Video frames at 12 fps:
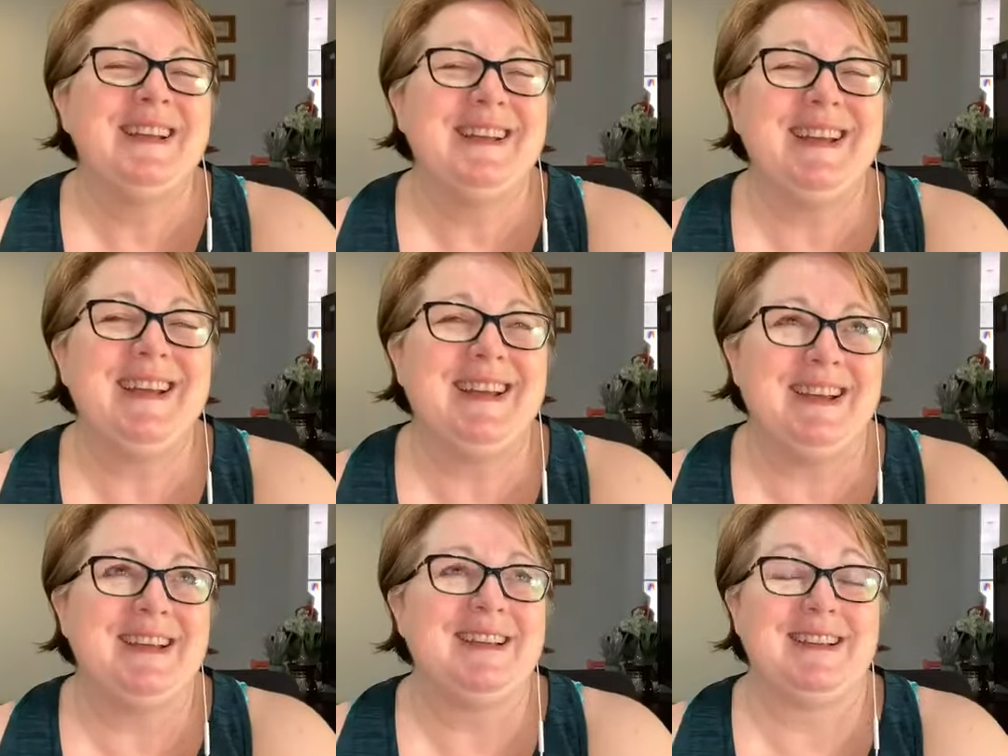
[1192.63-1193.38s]

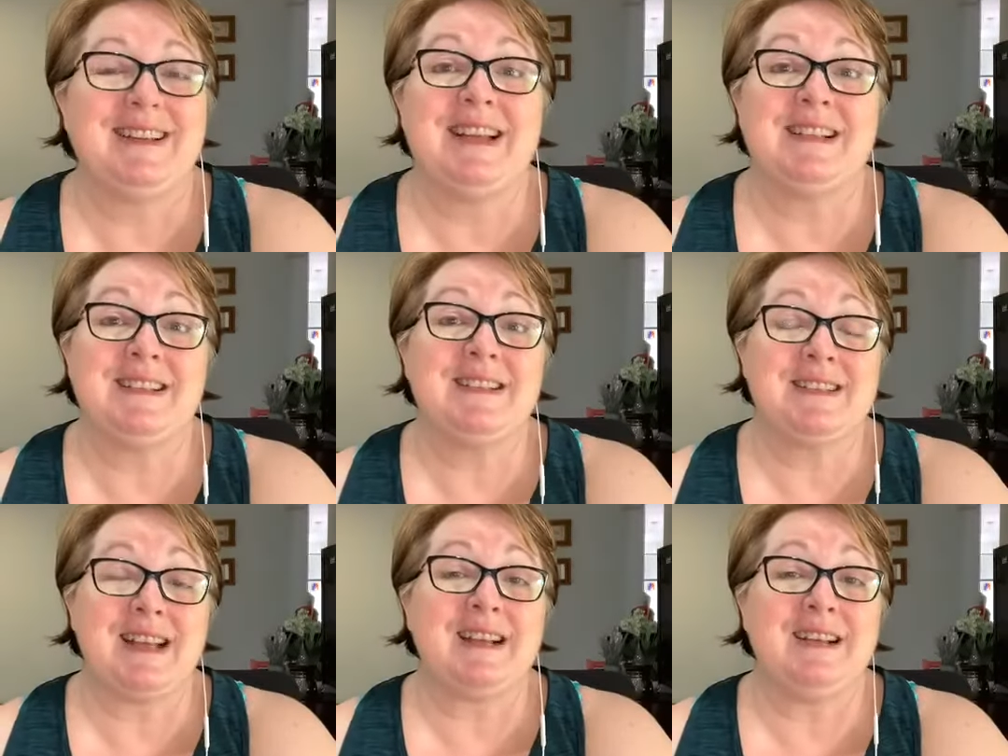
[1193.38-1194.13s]
Yeah, that's
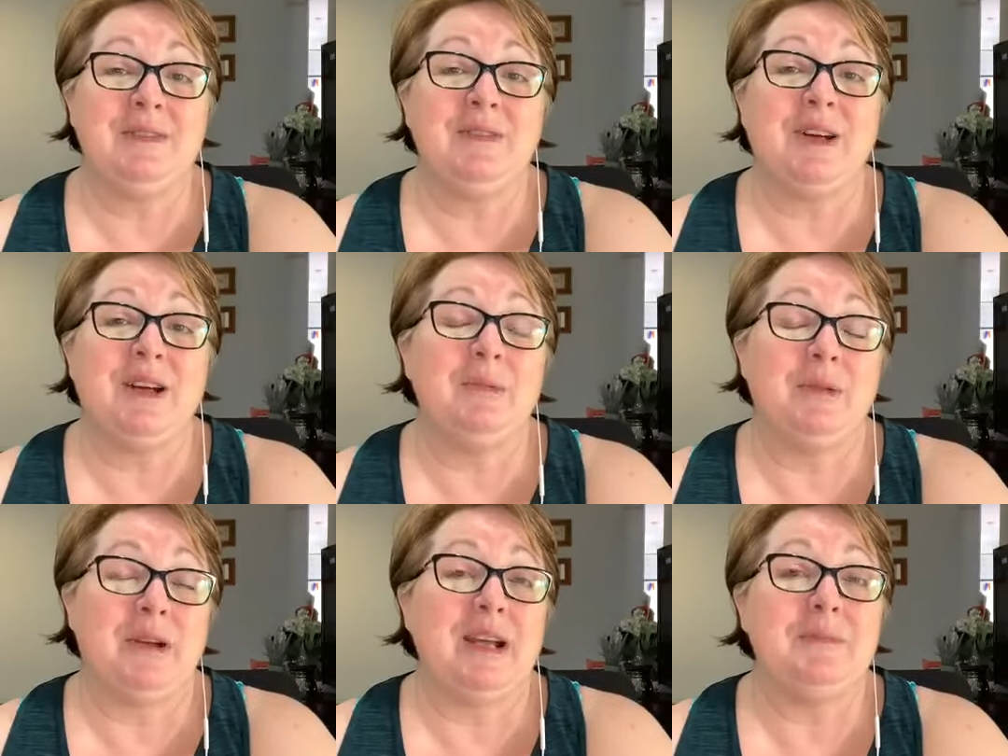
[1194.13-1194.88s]
exactly right.
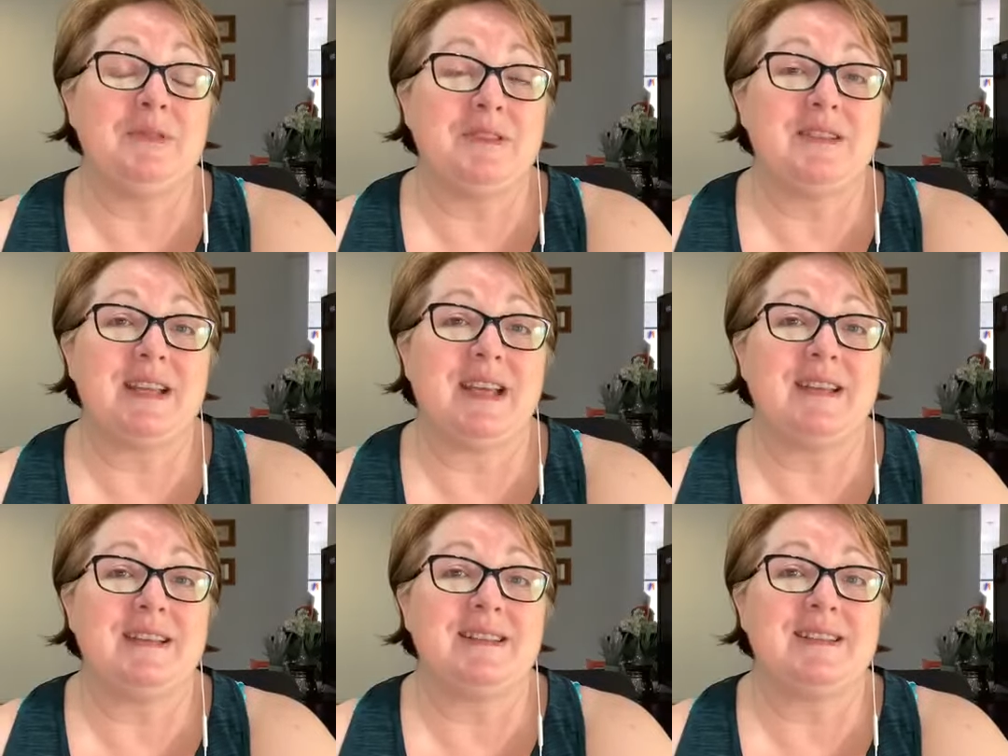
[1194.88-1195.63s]
We're able to
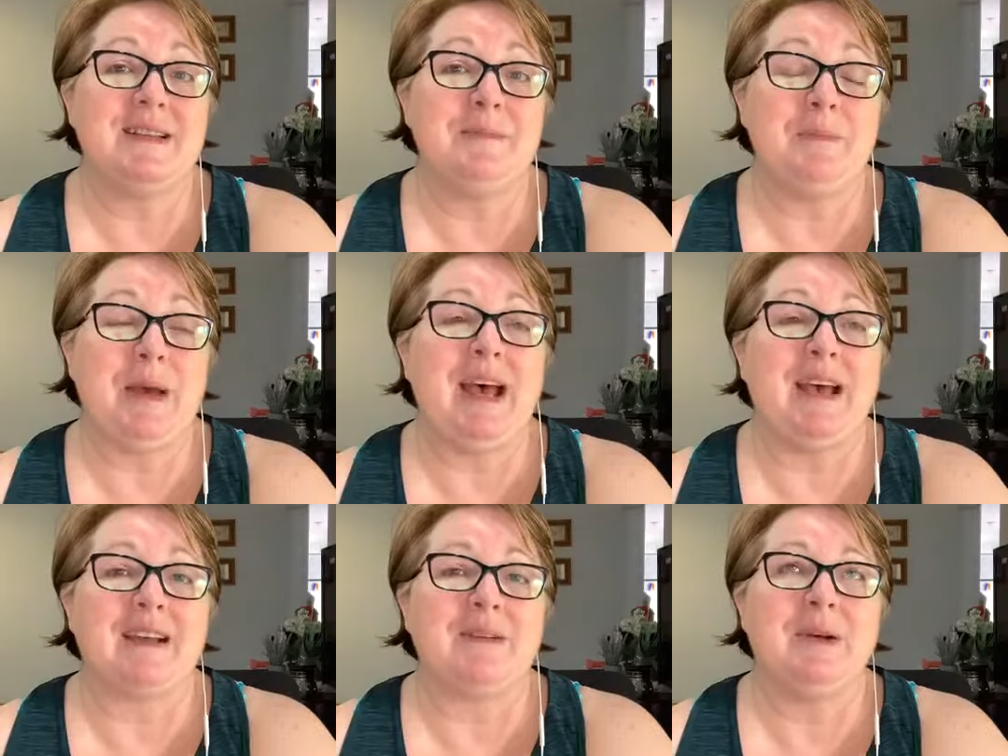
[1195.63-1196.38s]
take a step back.